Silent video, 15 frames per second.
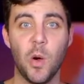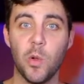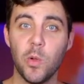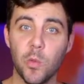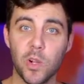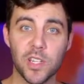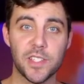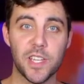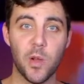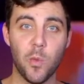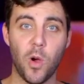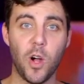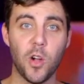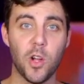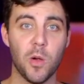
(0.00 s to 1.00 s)
We want to say
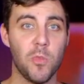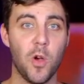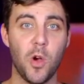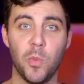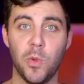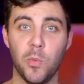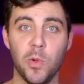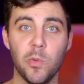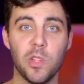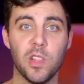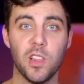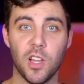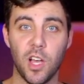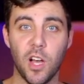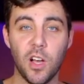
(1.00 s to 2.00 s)
welcome home, and we would
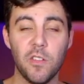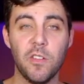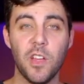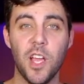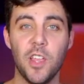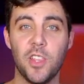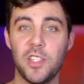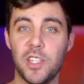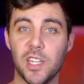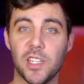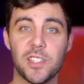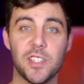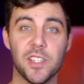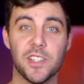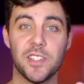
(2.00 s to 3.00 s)
love the
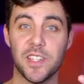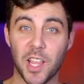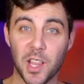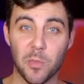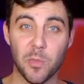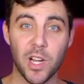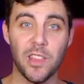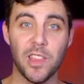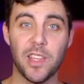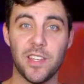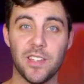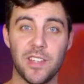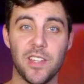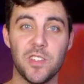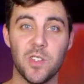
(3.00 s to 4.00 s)
chance to celebrate that
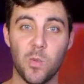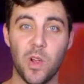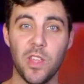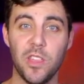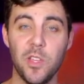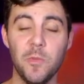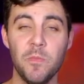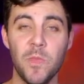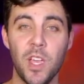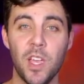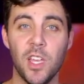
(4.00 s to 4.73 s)
decision with you.